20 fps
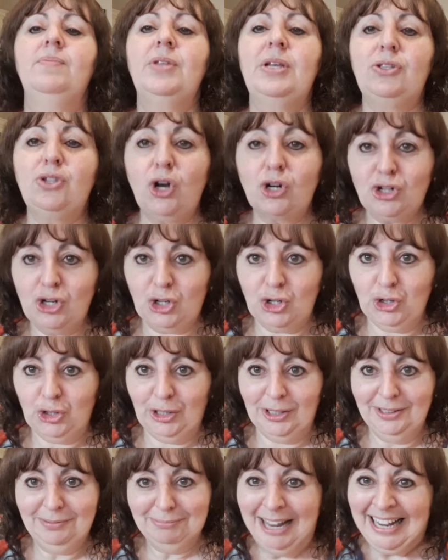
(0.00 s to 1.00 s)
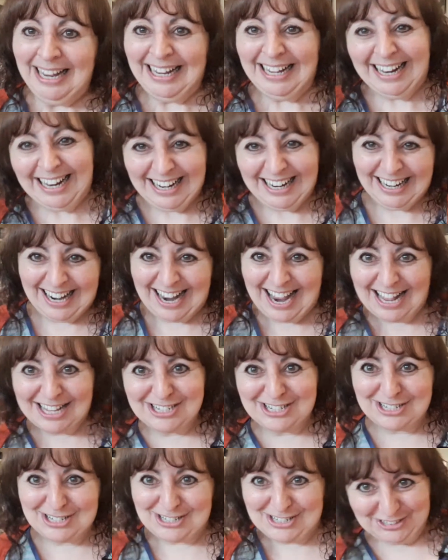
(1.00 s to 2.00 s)
Dr. Google it,
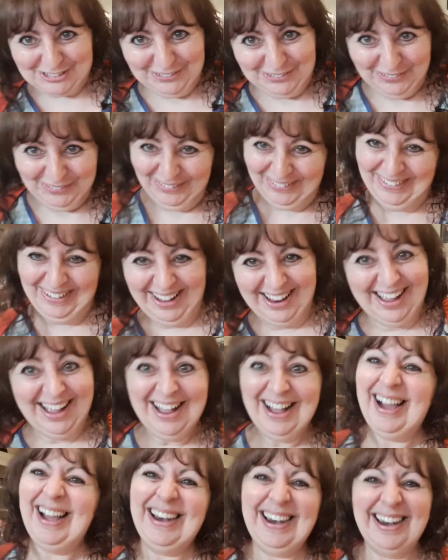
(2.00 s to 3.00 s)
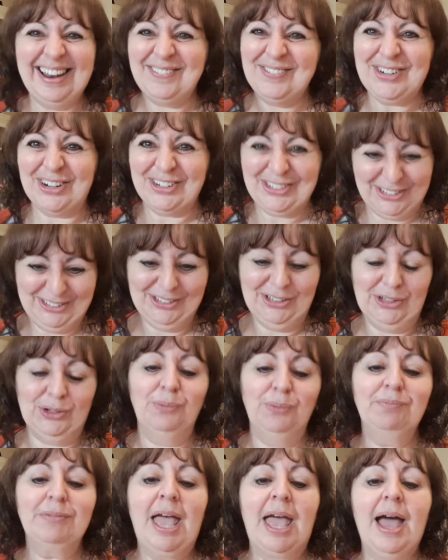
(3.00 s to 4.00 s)
as you do. I love Dr.
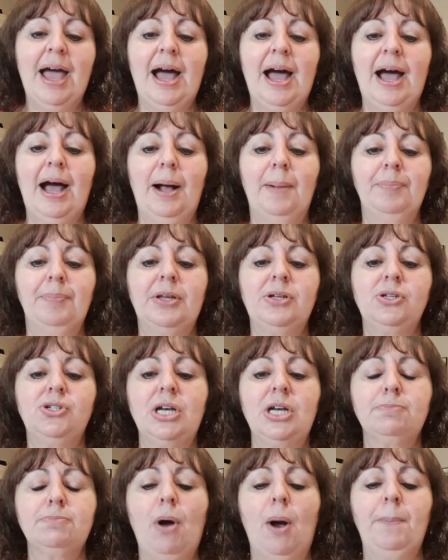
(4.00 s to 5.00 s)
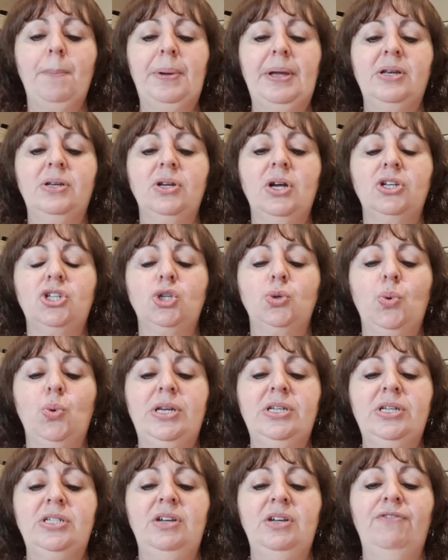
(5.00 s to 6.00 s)
Google. Just pop in
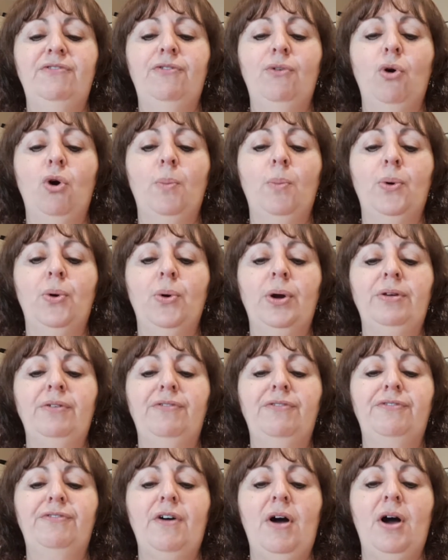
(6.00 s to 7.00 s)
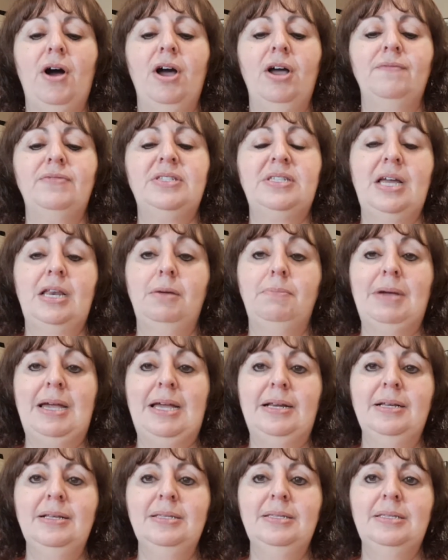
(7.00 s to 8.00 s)
24.5
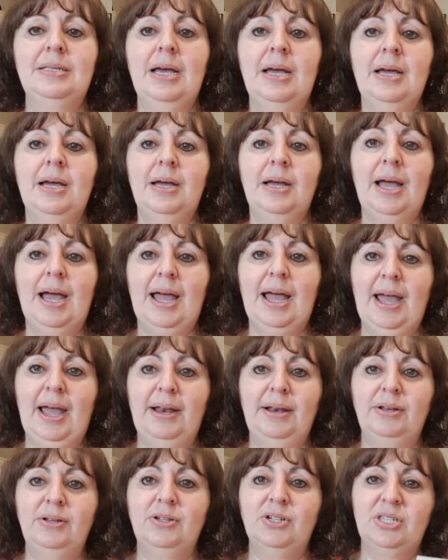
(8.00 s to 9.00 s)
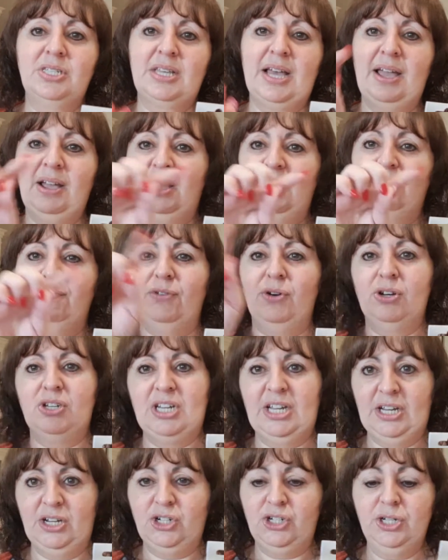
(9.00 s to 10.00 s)
centimeters and just say convert
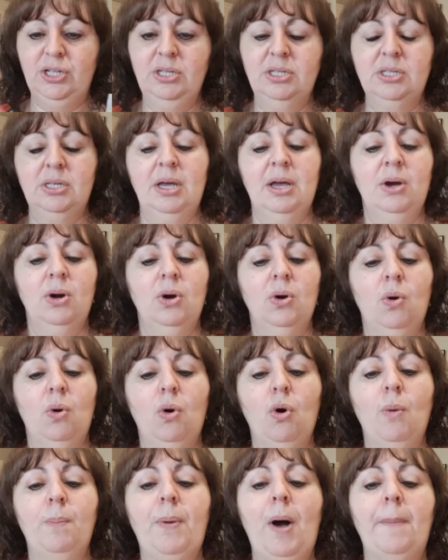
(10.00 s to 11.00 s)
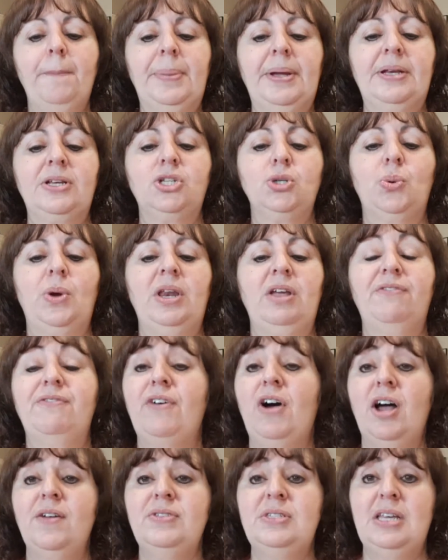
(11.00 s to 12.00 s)
to inches, or pop in
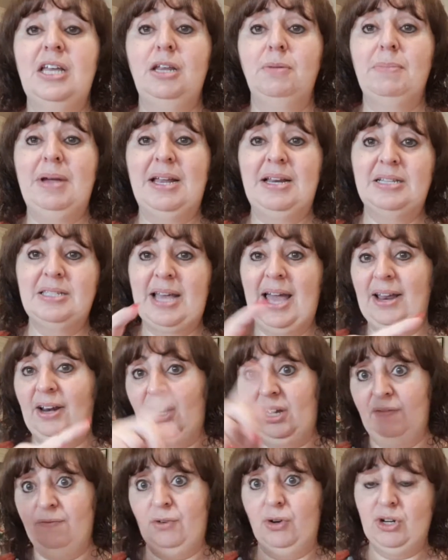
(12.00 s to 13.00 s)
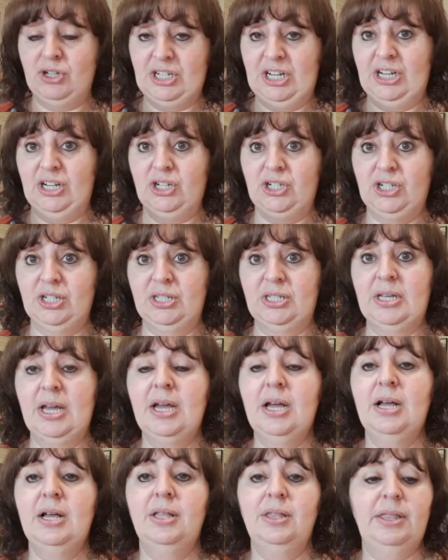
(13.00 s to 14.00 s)
25 centimeters and convert to inches.
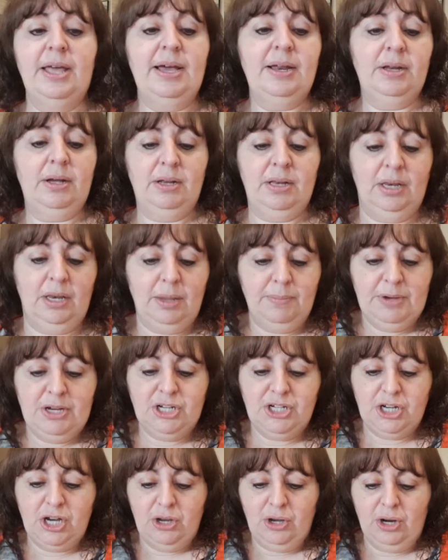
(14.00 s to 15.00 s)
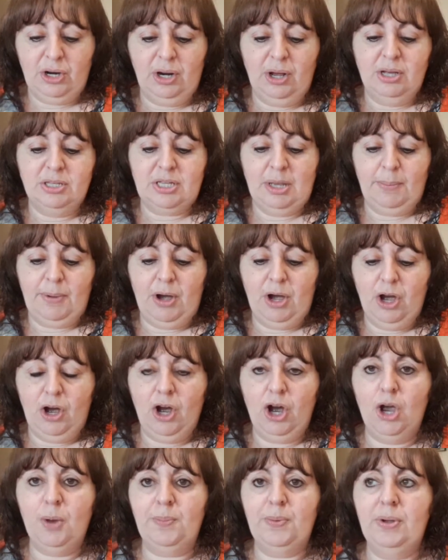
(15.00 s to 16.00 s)
Let me show you close up.
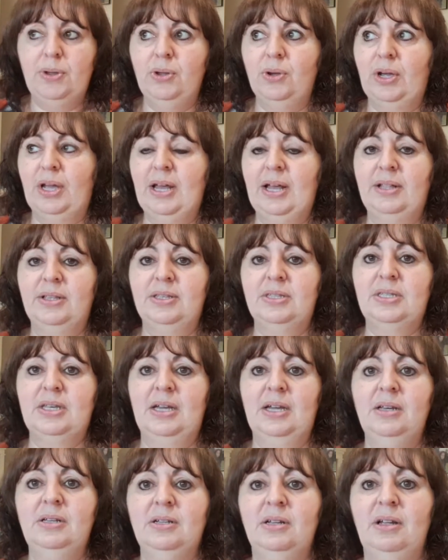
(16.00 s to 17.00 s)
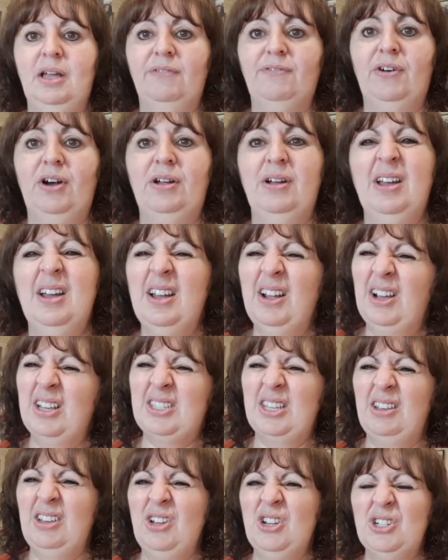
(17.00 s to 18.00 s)
I hope you can see it, because
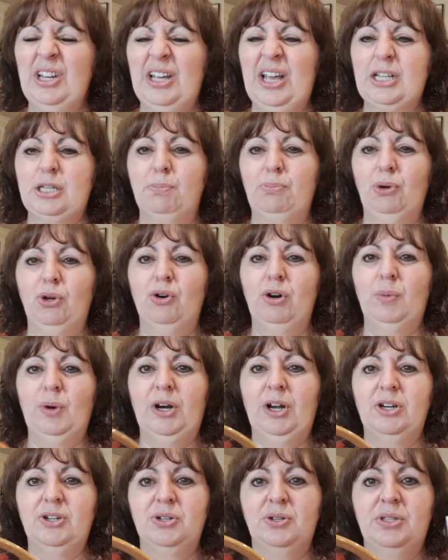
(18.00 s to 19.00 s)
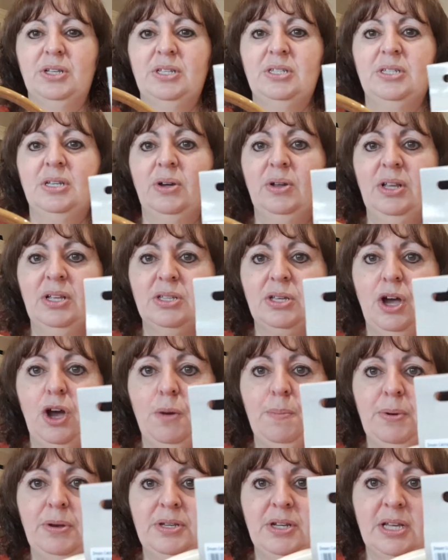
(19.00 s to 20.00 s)
it usually gets blurry when I do this, so let's
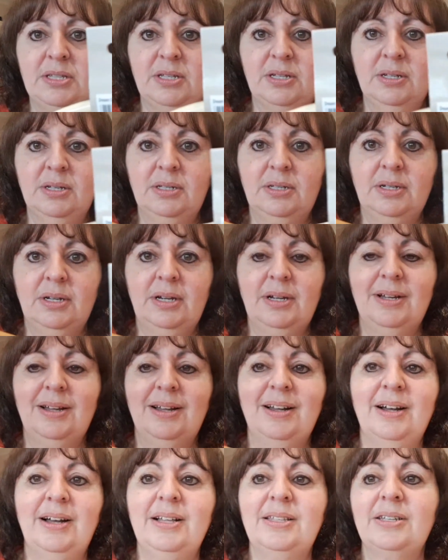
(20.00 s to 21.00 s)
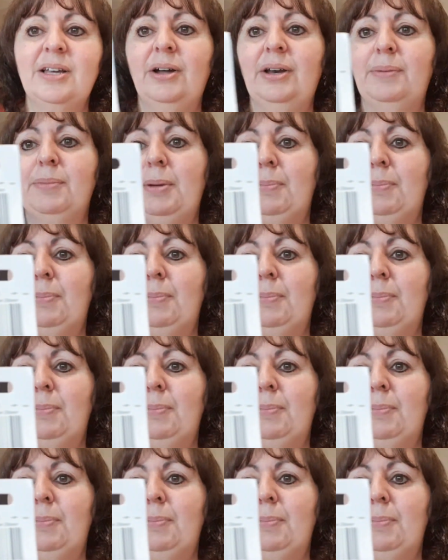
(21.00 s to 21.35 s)
hope it doesn't. Oh, it's going to be